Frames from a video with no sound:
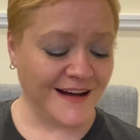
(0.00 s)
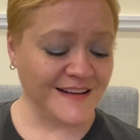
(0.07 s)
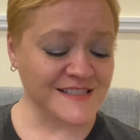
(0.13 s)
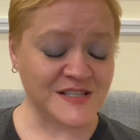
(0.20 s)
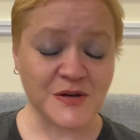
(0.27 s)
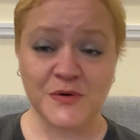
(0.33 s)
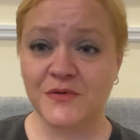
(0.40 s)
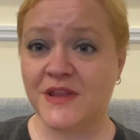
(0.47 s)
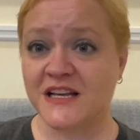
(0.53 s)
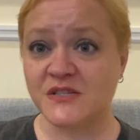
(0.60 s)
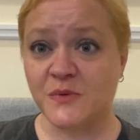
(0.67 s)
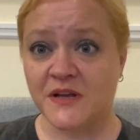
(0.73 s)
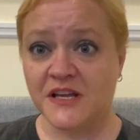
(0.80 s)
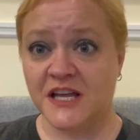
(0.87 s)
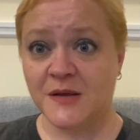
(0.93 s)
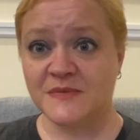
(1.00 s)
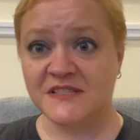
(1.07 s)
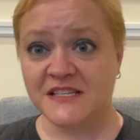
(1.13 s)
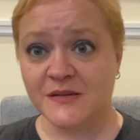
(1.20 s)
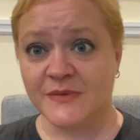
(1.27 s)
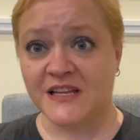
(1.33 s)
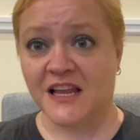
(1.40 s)
So that's why you keep
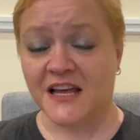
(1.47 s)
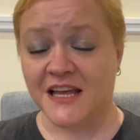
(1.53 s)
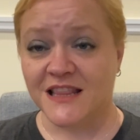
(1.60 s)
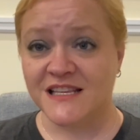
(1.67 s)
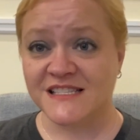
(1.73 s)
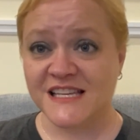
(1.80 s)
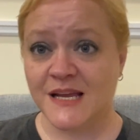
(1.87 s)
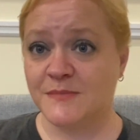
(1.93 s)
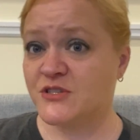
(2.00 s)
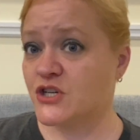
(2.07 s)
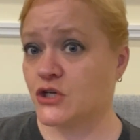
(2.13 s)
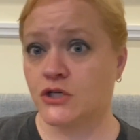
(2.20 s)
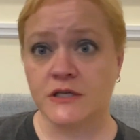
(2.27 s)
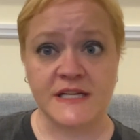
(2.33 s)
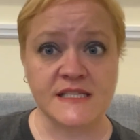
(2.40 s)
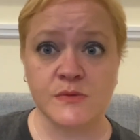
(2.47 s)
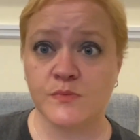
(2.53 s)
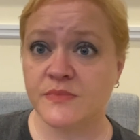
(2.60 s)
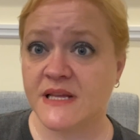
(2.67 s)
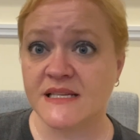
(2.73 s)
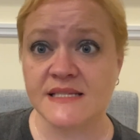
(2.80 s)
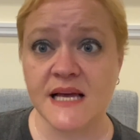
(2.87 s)
seeing me like in the same shirt.
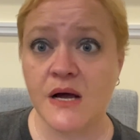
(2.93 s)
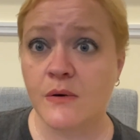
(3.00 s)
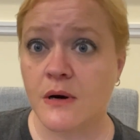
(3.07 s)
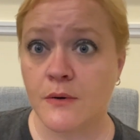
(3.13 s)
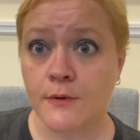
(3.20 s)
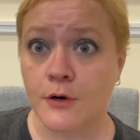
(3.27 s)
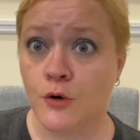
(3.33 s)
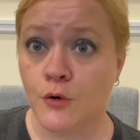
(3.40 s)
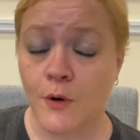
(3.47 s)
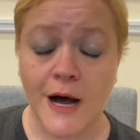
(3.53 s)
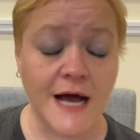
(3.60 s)
That's how I roll.